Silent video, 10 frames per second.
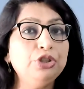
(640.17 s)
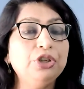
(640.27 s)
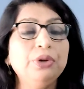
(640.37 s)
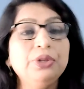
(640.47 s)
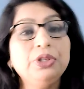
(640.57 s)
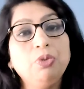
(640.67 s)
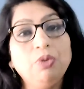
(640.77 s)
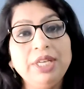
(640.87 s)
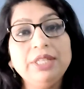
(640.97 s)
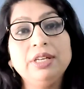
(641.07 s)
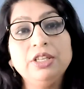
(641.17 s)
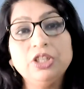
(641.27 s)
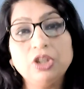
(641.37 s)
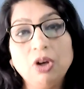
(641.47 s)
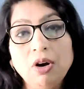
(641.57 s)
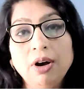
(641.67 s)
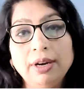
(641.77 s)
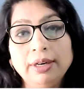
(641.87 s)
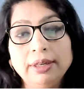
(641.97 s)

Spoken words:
choose to research on,